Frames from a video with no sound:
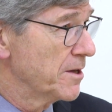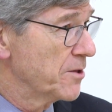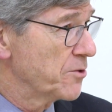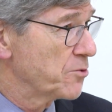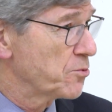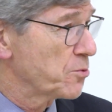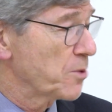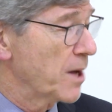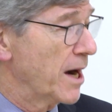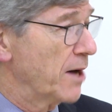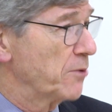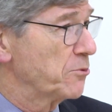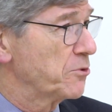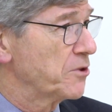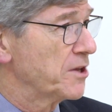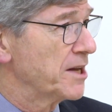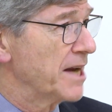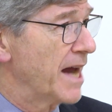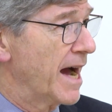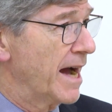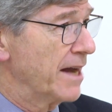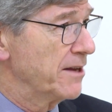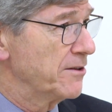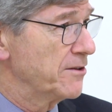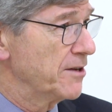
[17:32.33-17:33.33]
throughout the
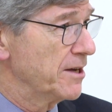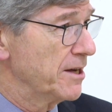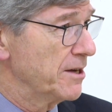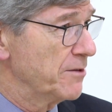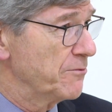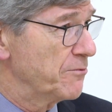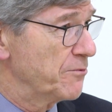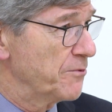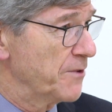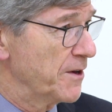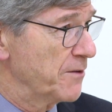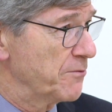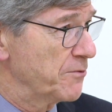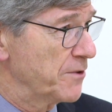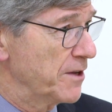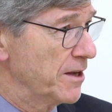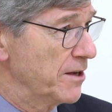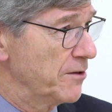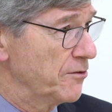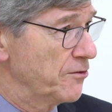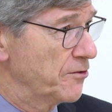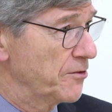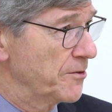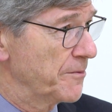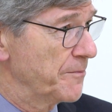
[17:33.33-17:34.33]

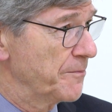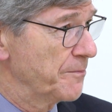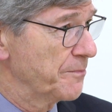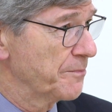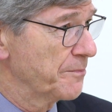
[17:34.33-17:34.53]
1950s.